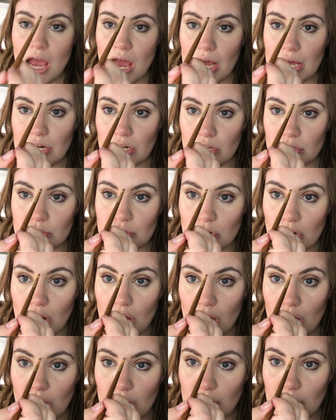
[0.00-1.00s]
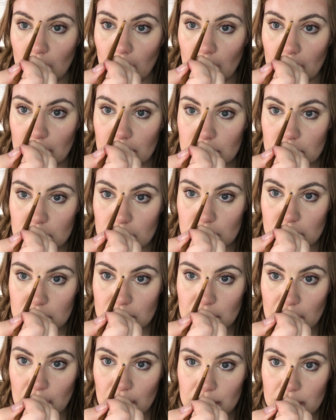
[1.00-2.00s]
and I'll draw a line
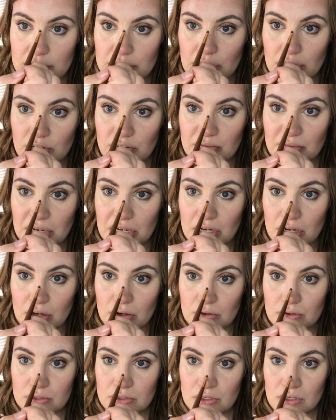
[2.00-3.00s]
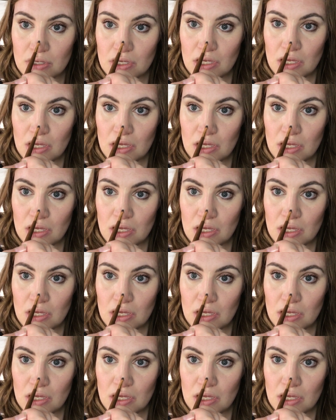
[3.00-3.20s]
just down the center of my nose